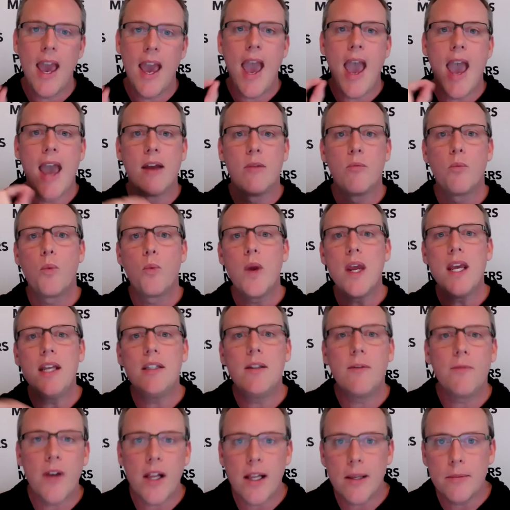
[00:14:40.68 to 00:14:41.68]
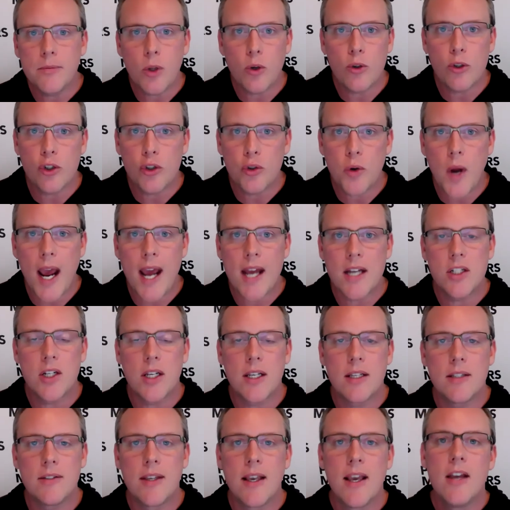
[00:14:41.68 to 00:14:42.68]
and redevelop those
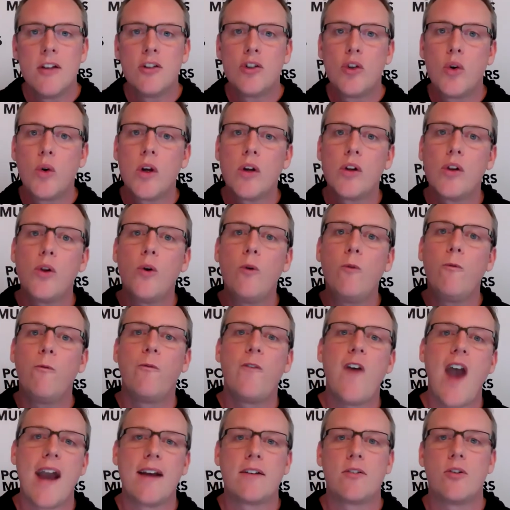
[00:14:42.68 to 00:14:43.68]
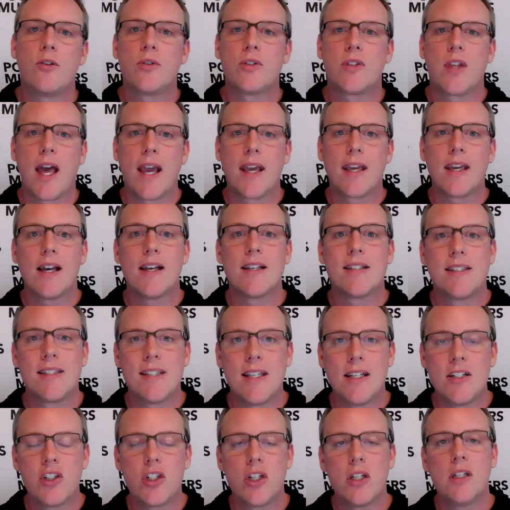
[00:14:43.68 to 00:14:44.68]
strategies to include factors like
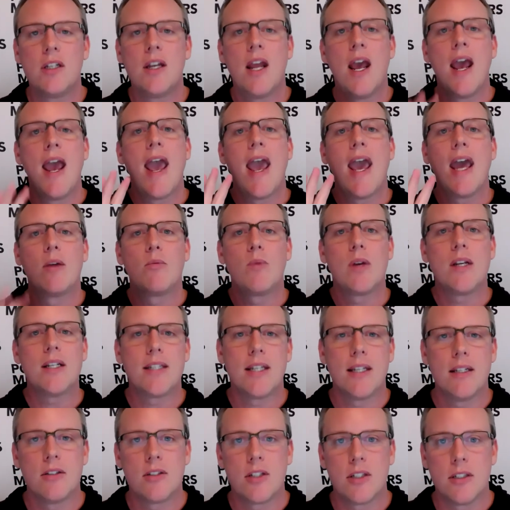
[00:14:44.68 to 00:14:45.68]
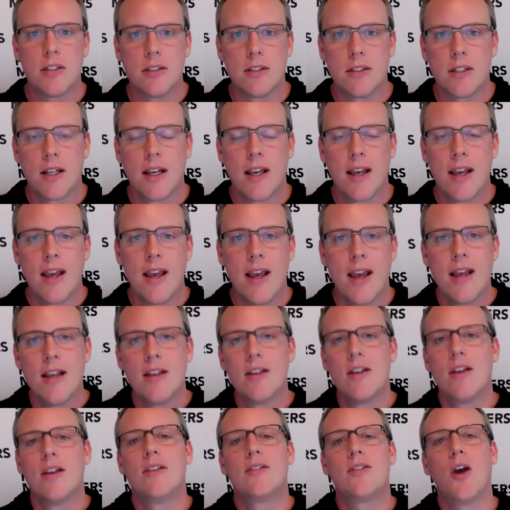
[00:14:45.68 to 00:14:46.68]
ascension and retention.
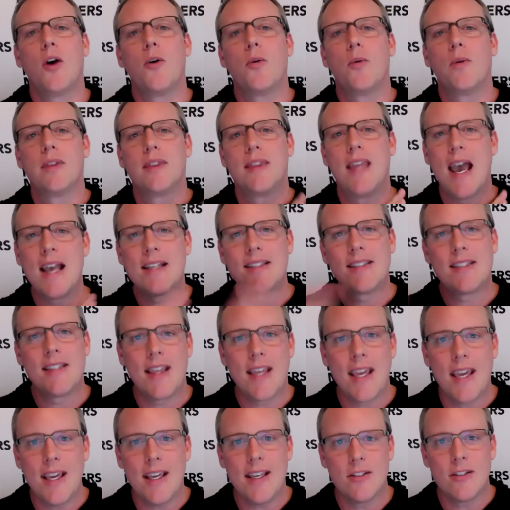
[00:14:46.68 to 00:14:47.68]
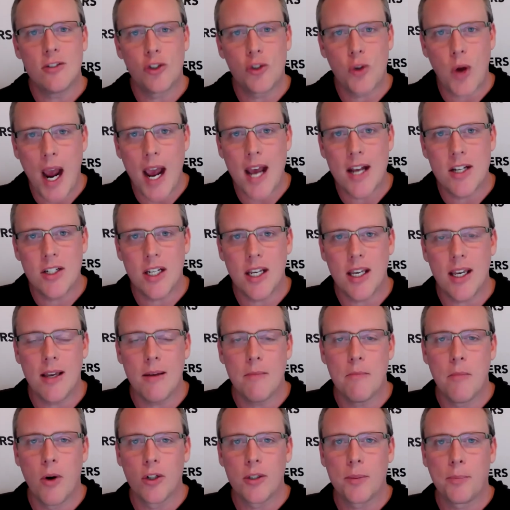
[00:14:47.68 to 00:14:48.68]
So that's the strategy
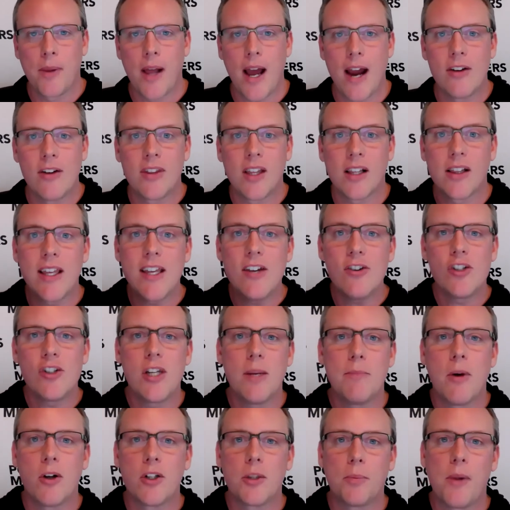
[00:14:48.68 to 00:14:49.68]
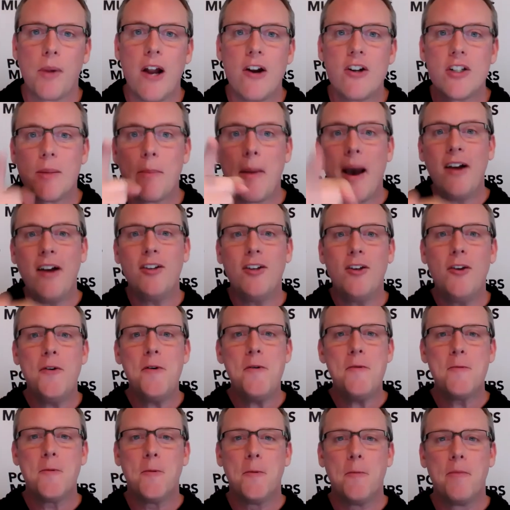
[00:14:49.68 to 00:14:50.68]
multiplier. The leadership multiplier is about
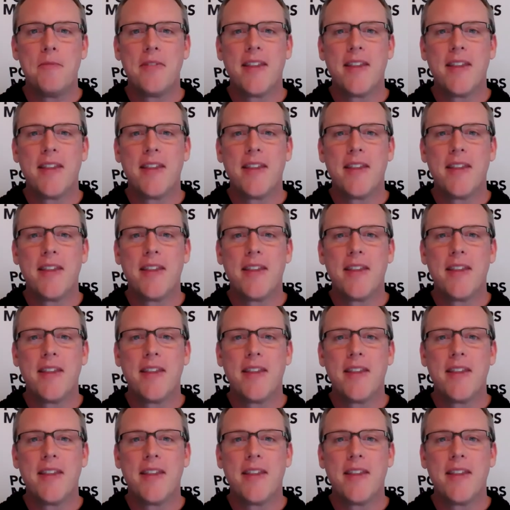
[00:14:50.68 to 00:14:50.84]
you.